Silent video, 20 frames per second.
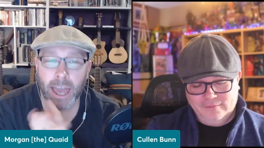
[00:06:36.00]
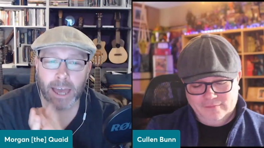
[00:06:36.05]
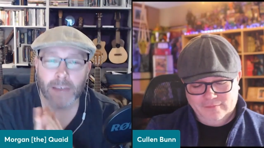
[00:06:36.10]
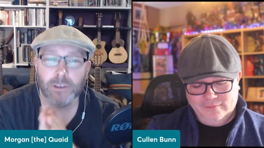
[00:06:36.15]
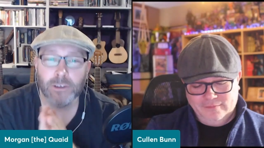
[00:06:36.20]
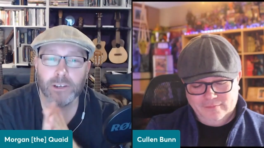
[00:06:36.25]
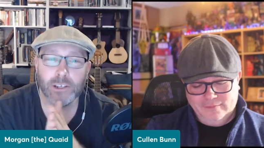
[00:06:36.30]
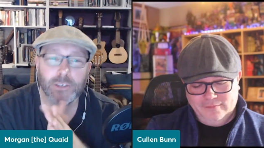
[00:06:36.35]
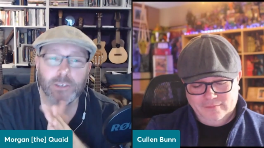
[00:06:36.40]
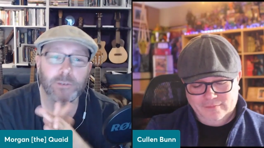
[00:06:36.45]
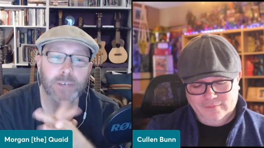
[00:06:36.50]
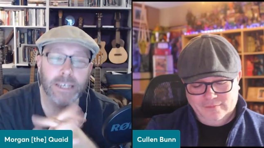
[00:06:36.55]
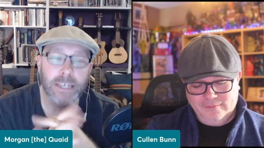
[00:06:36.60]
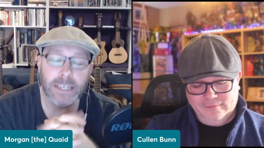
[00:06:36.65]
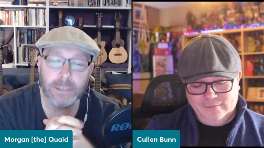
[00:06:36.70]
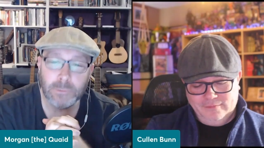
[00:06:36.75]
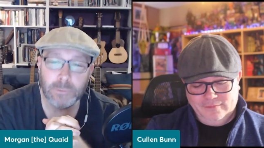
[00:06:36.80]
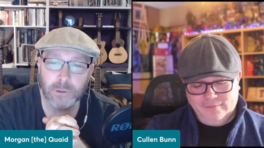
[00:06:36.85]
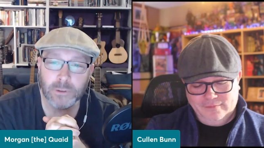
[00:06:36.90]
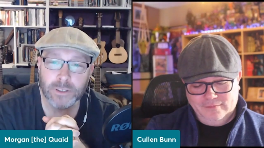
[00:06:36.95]
Speaker 1: how do you
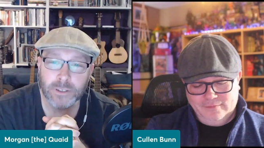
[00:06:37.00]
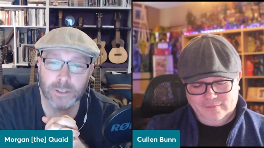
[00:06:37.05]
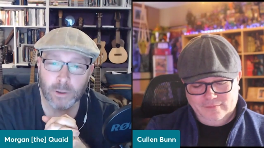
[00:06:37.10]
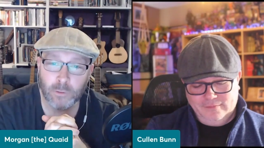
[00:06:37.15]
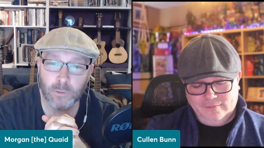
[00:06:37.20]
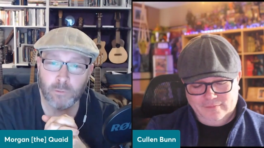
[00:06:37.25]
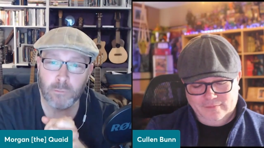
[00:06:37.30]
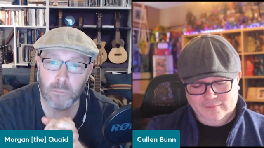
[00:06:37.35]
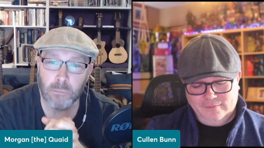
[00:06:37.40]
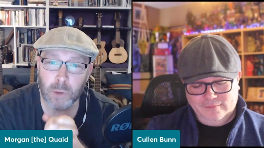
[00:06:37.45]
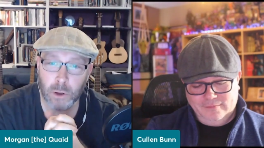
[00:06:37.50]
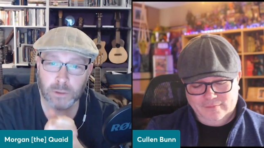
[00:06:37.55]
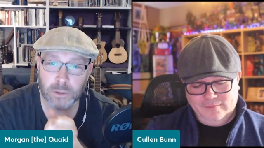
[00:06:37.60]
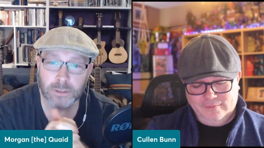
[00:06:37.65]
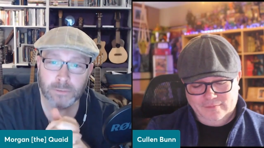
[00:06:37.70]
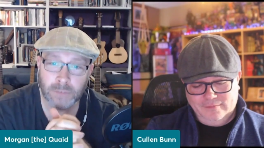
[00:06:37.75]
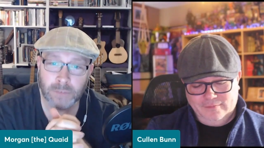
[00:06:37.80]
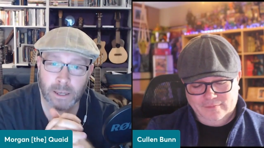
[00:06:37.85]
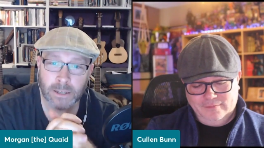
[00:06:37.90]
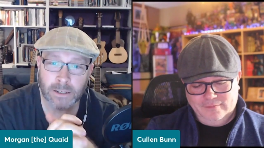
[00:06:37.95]
keep yourself
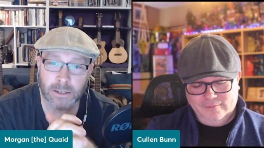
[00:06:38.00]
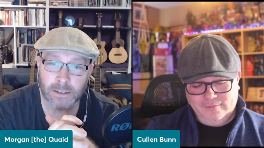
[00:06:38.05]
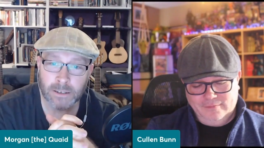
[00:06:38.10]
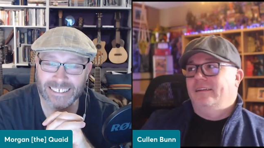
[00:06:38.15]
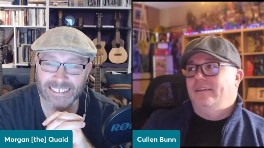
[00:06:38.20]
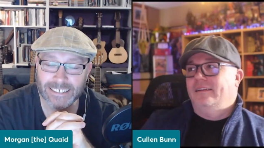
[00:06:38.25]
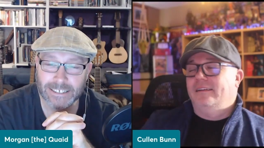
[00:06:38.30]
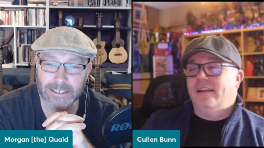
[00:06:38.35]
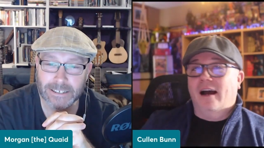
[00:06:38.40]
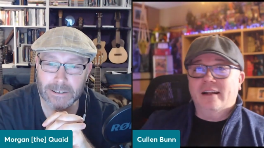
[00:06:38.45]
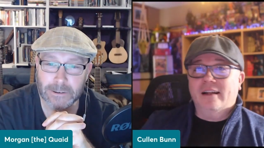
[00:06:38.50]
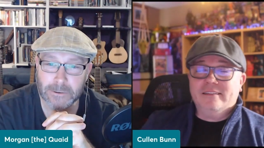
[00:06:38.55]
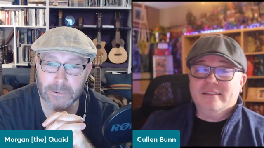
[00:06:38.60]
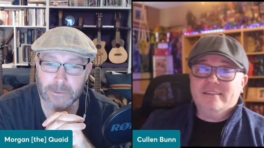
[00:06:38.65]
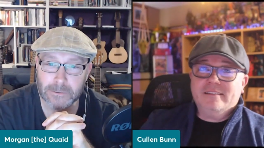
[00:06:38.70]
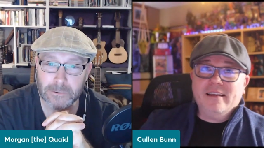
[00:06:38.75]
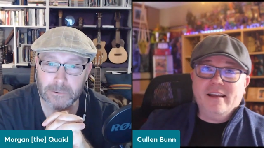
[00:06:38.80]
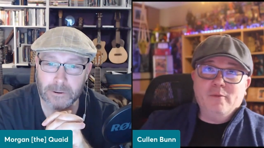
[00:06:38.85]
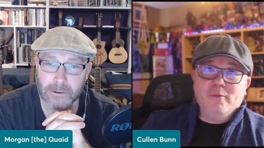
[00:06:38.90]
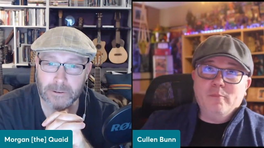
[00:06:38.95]
motivated? Not to
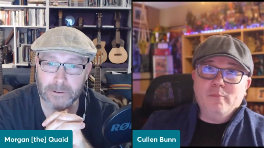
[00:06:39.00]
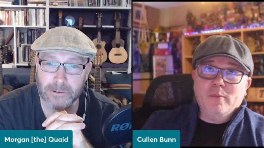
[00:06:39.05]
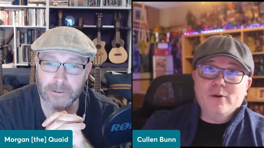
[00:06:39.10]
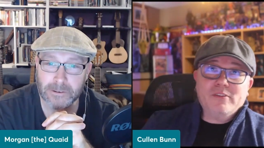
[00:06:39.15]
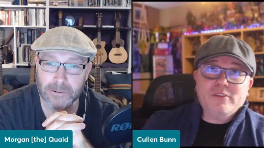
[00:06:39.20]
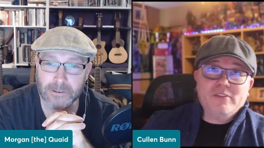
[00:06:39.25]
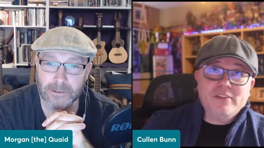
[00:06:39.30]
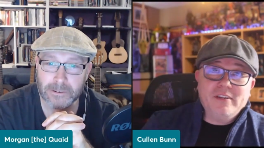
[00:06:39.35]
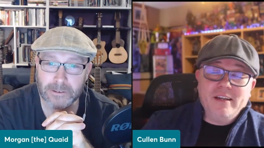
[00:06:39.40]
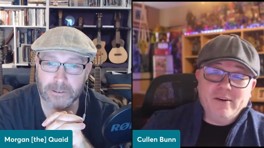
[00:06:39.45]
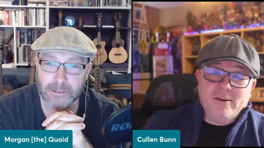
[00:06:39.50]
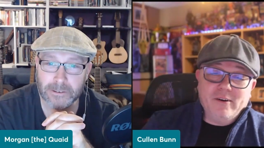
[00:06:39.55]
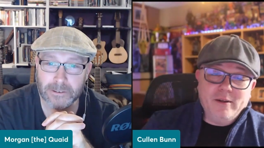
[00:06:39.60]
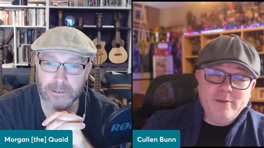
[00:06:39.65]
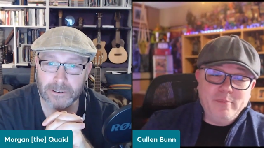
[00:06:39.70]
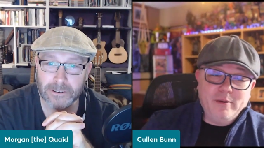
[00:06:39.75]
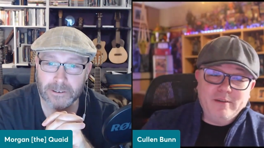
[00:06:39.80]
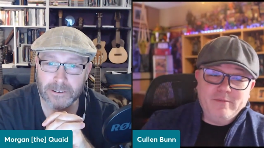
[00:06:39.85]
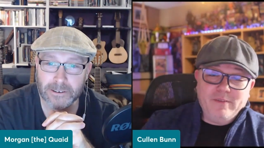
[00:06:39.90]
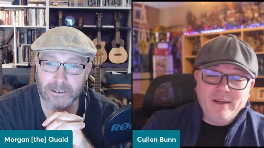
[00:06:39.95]
Speaker 2: sound mercenary,
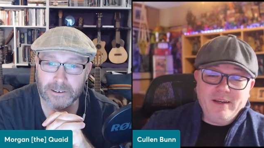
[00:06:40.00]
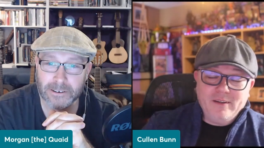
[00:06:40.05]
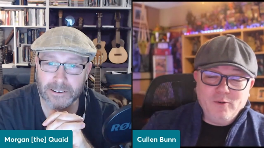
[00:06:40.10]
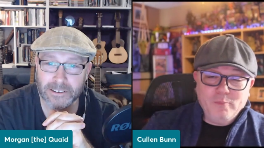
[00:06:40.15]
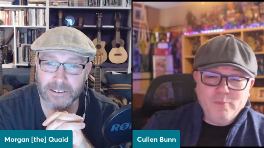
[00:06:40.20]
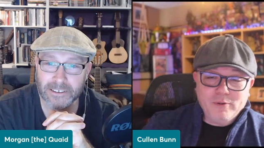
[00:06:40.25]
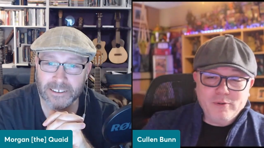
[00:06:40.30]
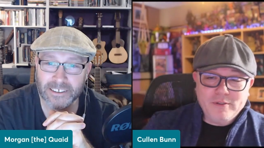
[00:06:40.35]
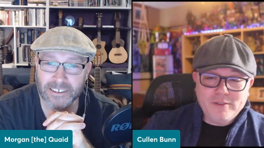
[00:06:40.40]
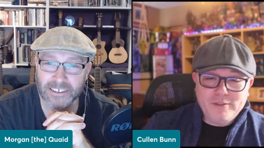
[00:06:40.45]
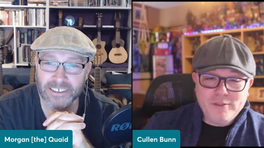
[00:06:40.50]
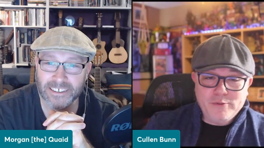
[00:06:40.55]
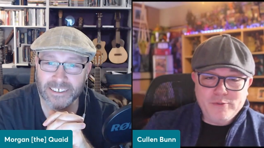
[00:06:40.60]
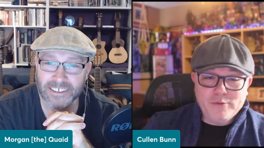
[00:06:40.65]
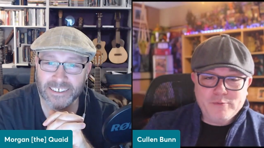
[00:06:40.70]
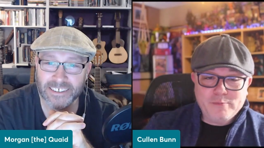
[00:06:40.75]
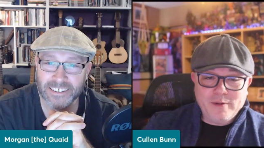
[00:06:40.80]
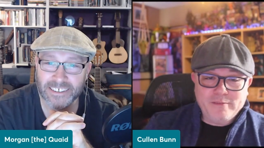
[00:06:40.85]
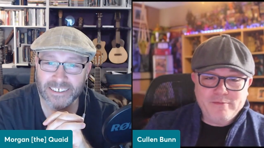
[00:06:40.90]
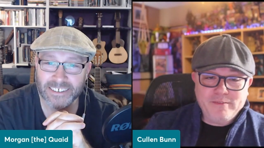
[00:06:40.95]
but if I don't
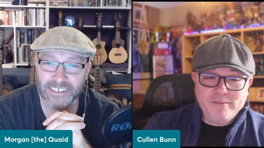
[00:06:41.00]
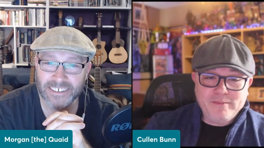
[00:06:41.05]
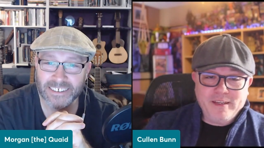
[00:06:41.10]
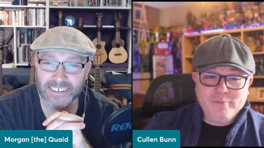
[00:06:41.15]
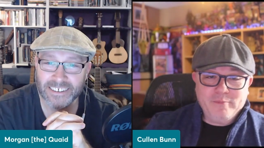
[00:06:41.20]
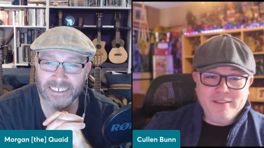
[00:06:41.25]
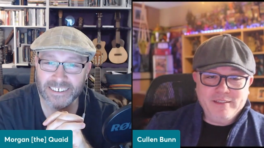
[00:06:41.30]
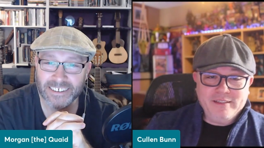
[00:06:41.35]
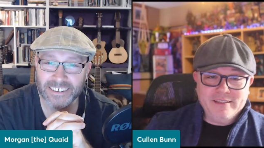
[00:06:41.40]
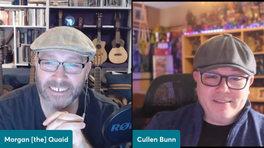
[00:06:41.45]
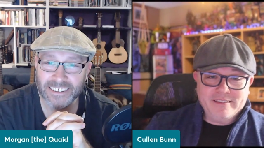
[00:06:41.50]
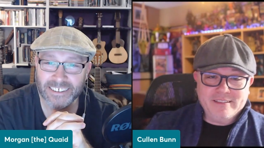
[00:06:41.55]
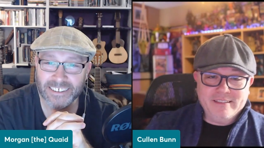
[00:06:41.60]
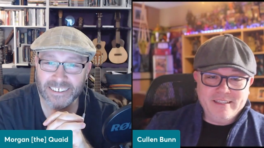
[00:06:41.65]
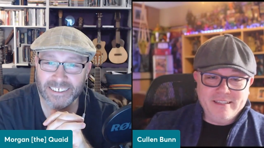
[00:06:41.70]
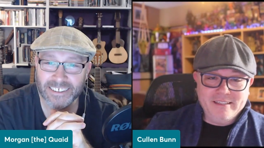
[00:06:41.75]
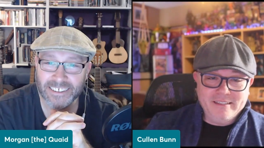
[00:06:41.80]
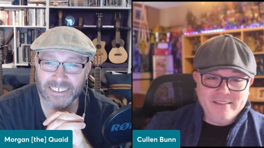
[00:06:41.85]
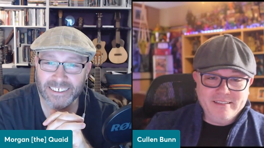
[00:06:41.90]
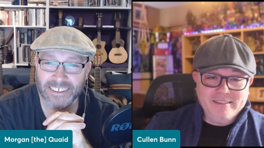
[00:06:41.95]
produce, my family doesn't
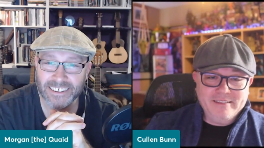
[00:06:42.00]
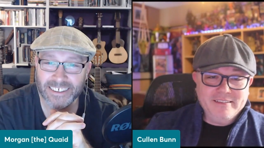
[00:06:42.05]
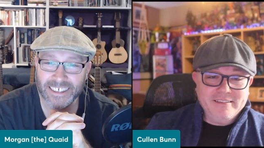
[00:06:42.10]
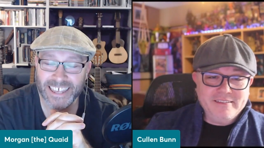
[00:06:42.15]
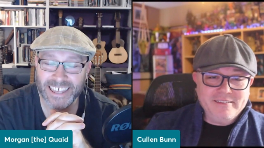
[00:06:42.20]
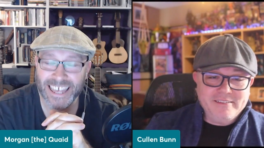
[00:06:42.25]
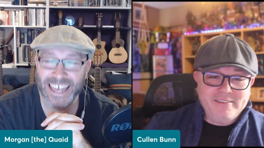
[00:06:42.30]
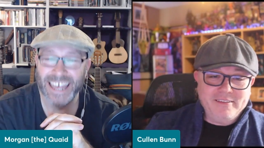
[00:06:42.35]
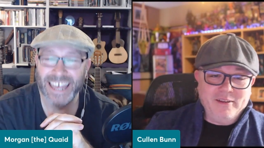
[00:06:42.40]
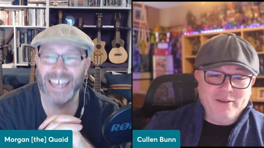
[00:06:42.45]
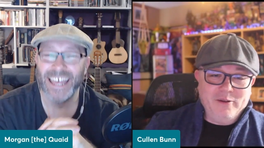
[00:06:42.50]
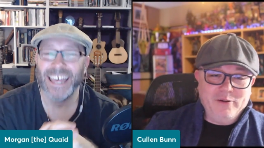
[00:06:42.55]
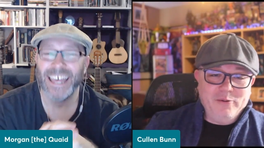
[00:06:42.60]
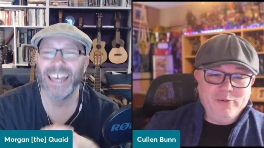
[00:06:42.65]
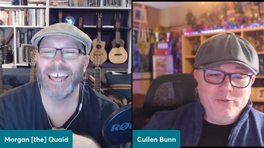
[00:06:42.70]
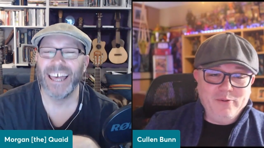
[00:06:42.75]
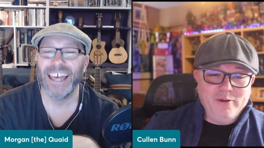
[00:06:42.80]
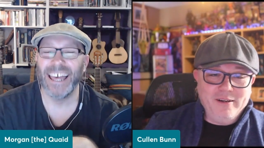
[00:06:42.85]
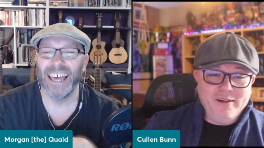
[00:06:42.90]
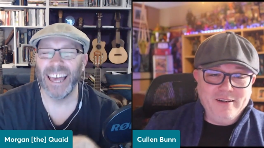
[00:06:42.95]
eat.
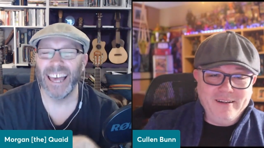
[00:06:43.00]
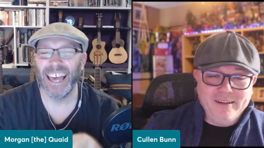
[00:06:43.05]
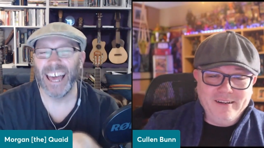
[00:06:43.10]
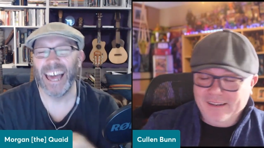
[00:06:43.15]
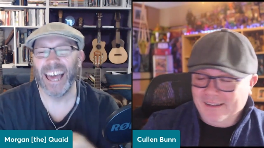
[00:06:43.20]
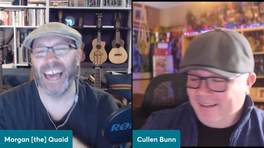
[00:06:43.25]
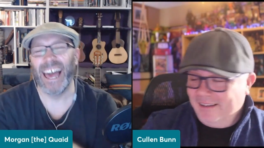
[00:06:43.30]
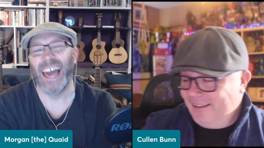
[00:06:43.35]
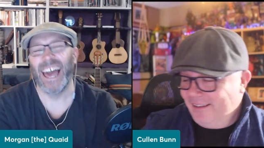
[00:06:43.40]
So uh,